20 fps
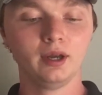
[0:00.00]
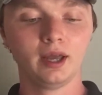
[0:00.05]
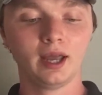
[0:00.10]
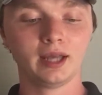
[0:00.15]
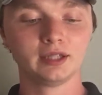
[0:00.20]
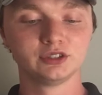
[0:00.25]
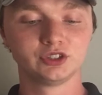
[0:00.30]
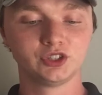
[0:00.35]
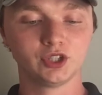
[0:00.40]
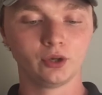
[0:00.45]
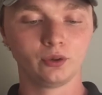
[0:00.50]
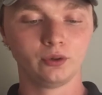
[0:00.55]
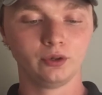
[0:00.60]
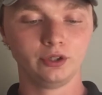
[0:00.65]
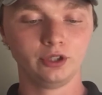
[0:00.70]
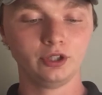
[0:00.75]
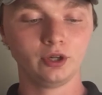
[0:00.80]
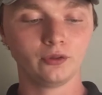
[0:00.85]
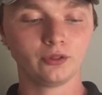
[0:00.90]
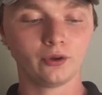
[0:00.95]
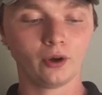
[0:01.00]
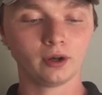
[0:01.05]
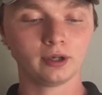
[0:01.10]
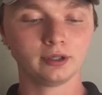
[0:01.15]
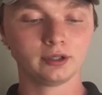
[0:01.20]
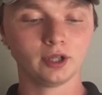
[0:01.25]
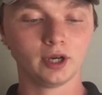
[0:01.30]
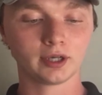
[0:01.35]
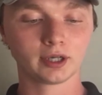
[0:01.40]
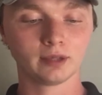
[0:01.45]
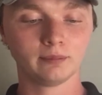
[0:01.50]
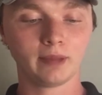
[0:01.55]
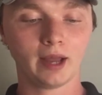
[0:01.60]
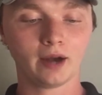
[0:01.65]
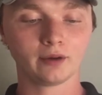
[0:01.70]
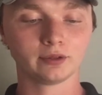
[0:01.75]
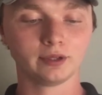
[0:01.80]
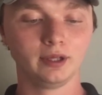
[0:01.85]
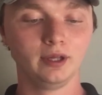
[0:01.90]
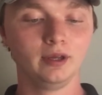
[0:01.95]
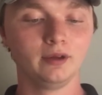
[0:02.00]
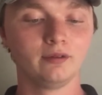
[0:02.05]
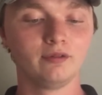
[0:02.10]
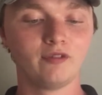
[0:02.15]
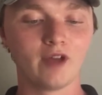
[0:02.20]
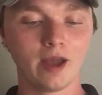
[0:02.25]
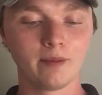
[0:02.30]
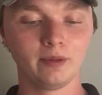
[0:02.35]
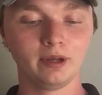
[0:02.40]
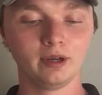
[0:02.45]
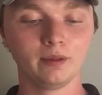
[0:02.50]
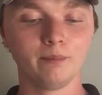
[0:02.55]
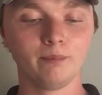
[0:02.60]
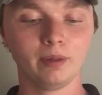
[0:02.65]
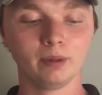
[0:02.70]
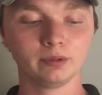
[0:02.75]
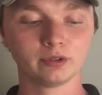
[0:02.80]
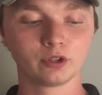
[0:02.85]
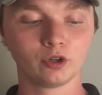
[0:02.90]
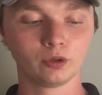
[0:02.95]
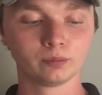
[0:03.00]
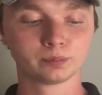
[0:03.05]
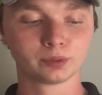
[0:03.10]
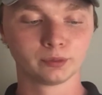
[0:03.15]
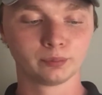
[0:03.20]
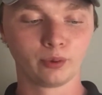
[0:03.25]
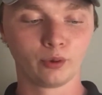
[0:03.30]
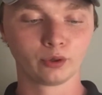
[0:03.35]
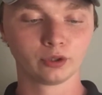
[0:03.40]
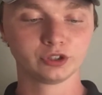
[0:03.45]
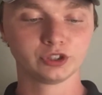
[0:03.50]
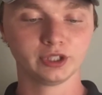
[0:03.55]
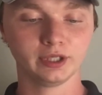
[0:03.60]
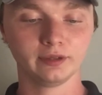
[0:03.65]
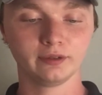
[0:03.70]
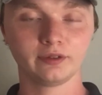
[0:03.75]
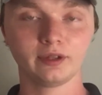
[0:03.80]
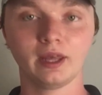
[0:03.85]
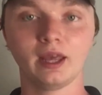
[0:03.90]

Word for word: And so, you know, they're already talking about famine of biblical proportions,